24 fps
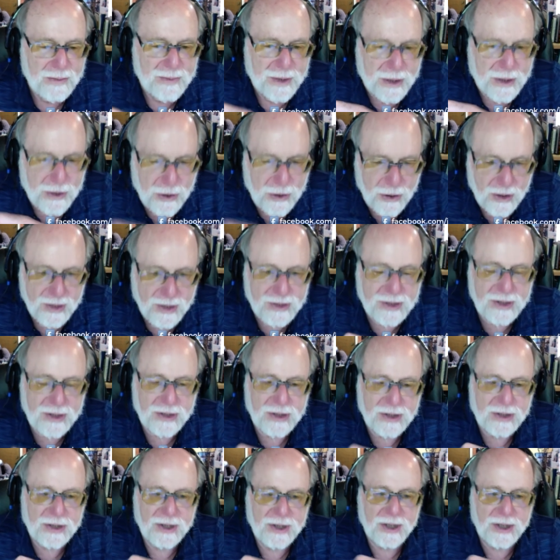because
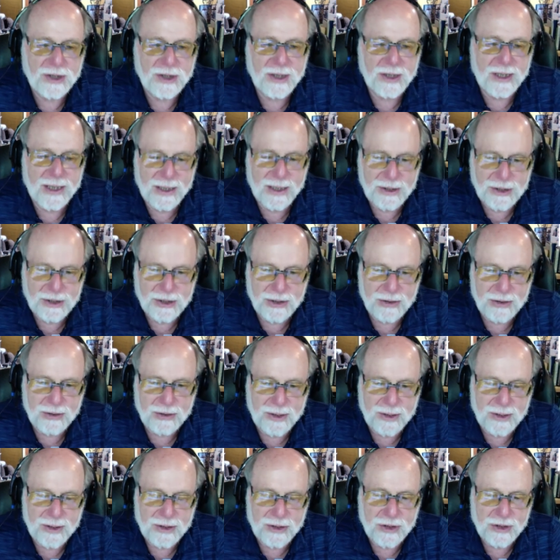this is such an
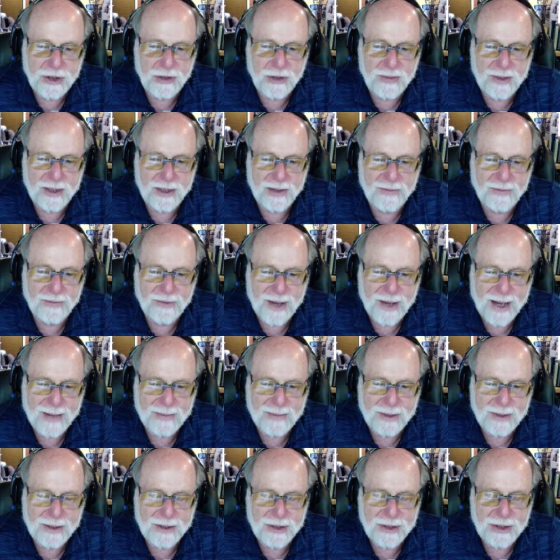issue in so many
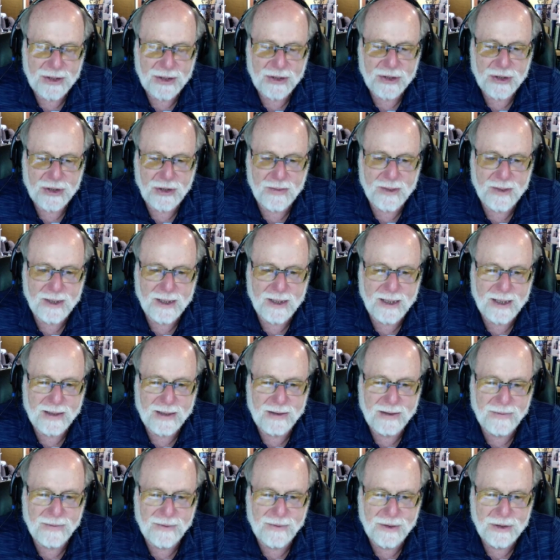families and in so many
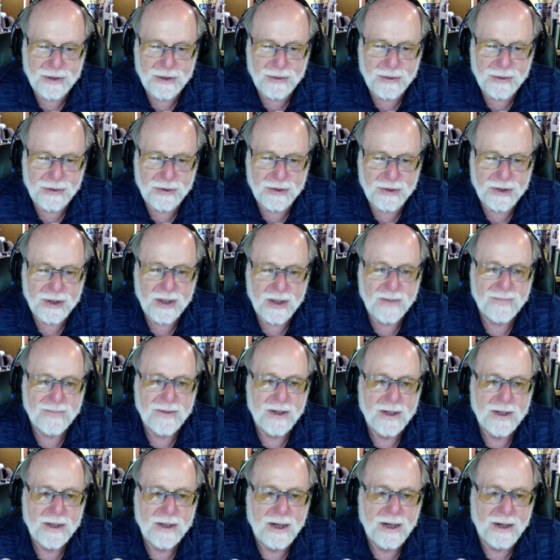individuals,
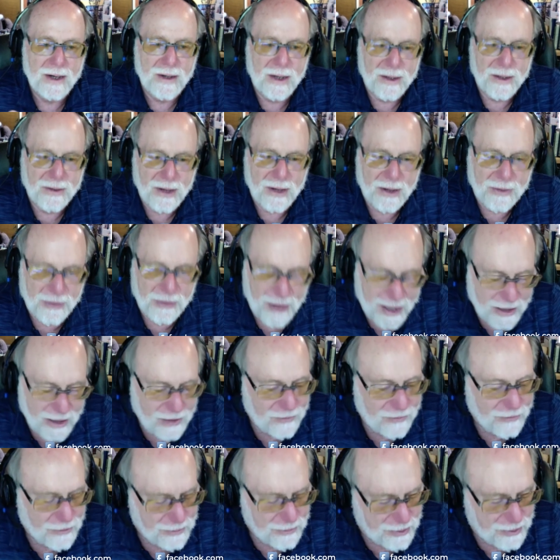uh, I
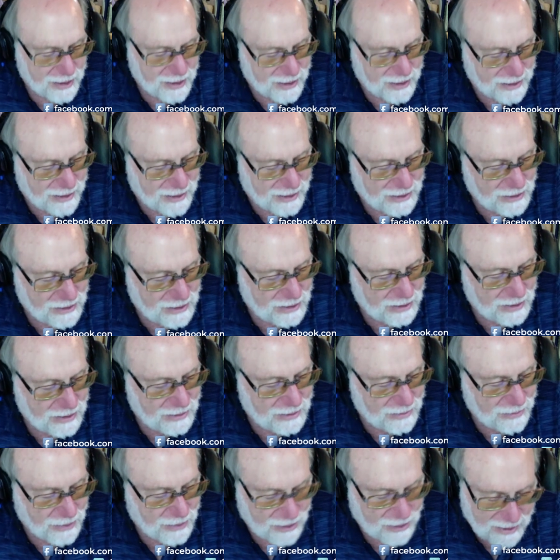thank you for putting this
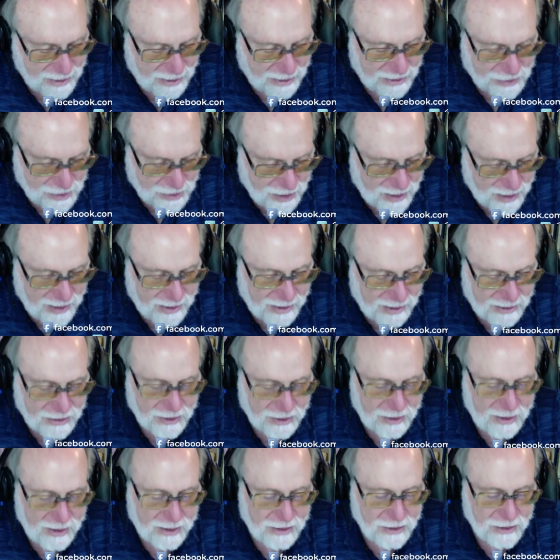putting this in.
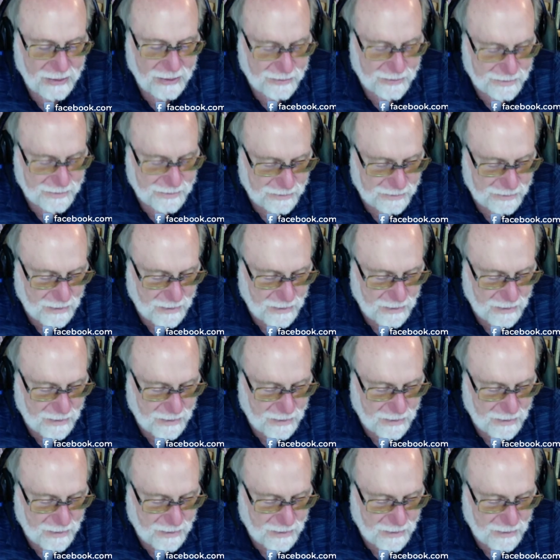It's a it's a